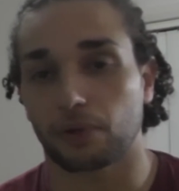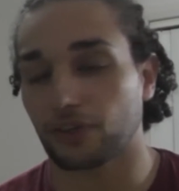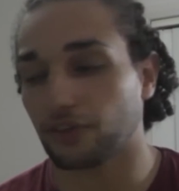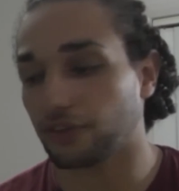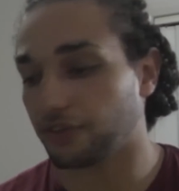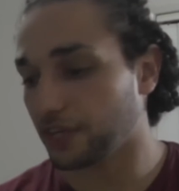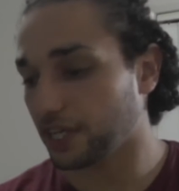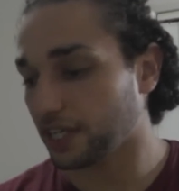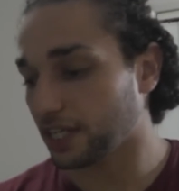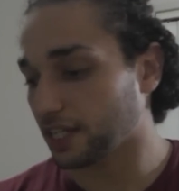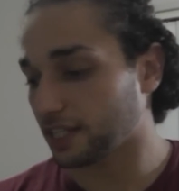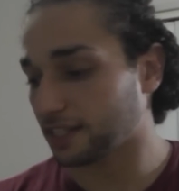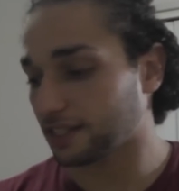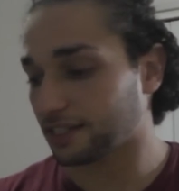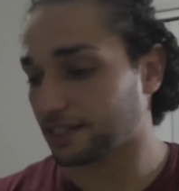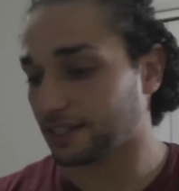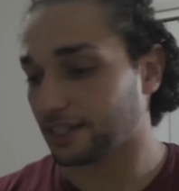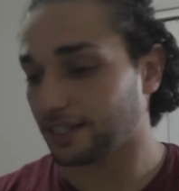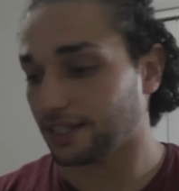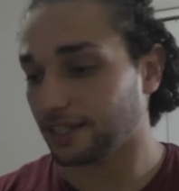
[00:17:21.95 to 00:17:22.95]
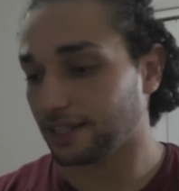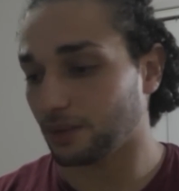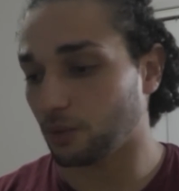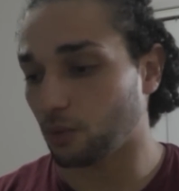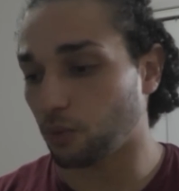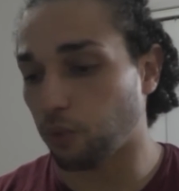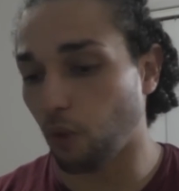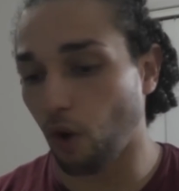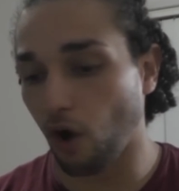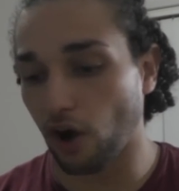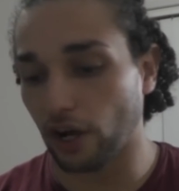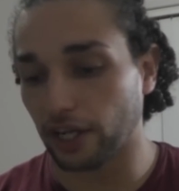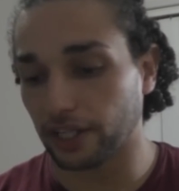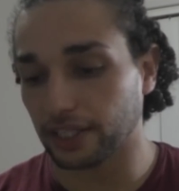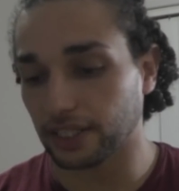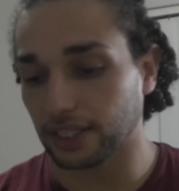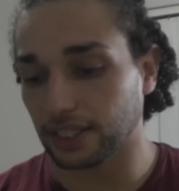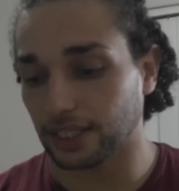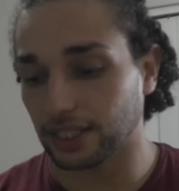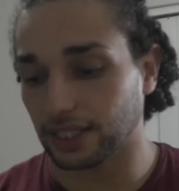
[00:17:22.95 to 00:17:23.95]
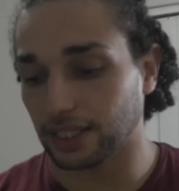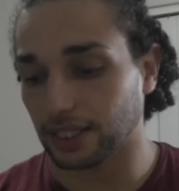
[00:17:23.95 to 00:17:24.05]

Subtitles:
But the thing is, why